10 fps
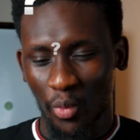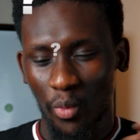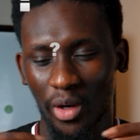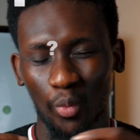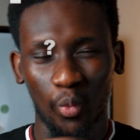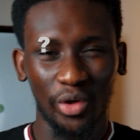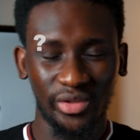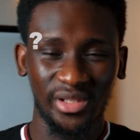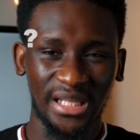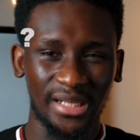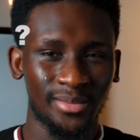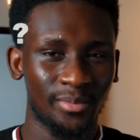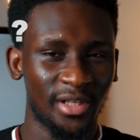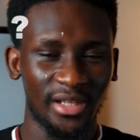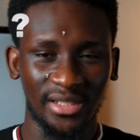Well, what does that
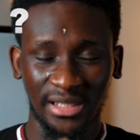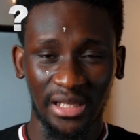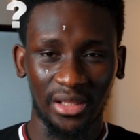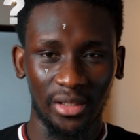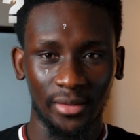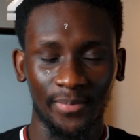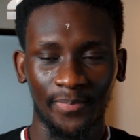mean exactly?